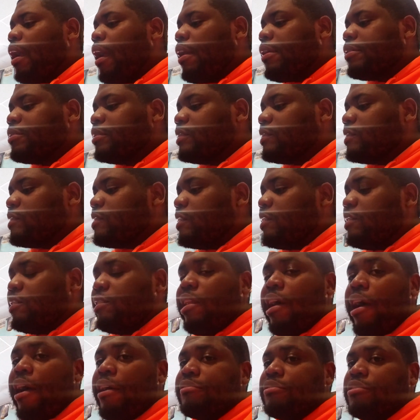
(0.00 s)
And
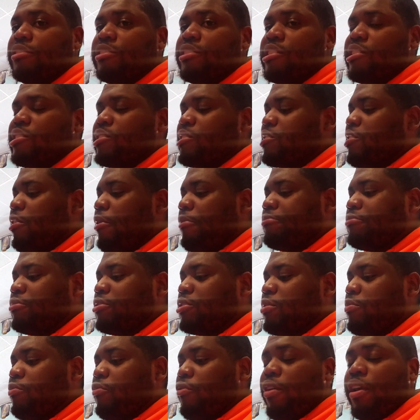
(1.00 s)
not just some
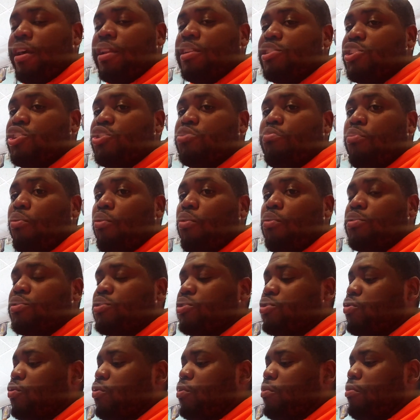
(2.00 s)
regular
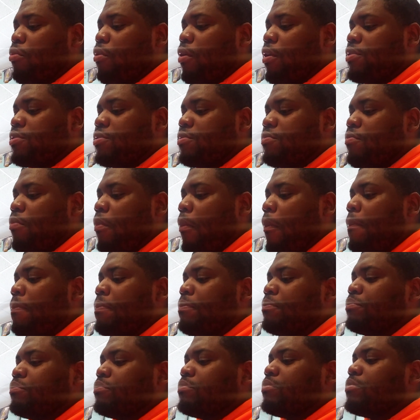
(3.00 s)
store-bought
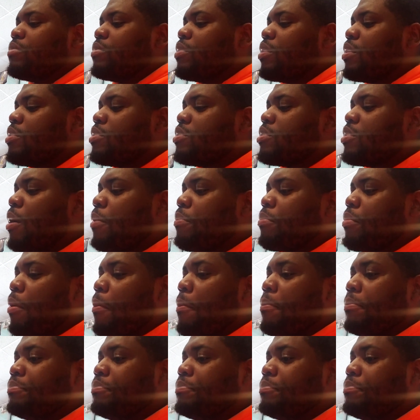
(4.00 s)
something.